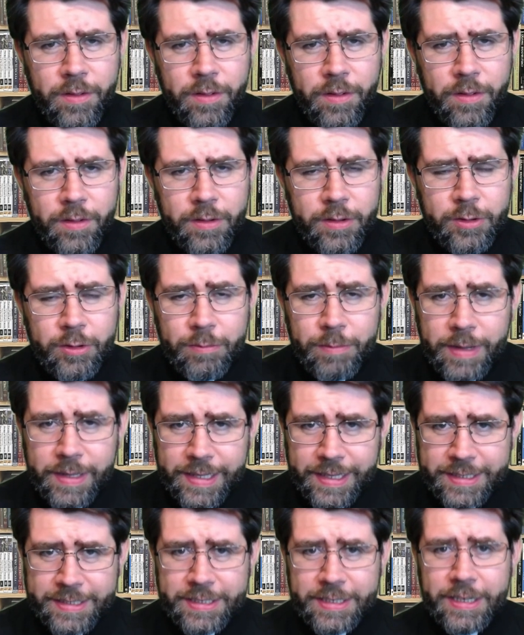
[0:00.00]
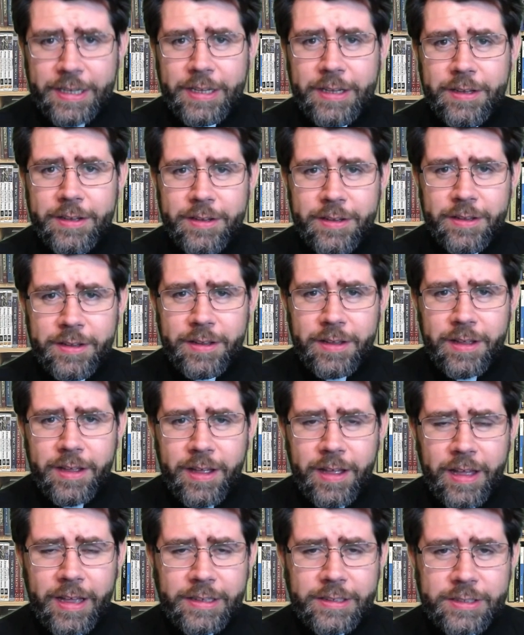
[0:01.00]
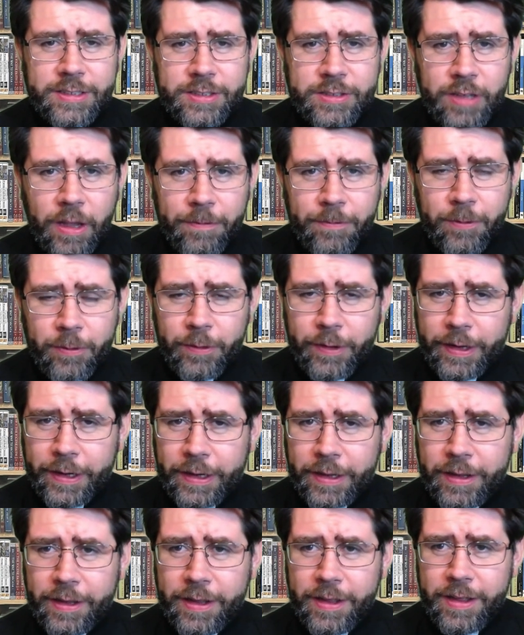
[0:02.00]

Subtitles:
humility and suffering.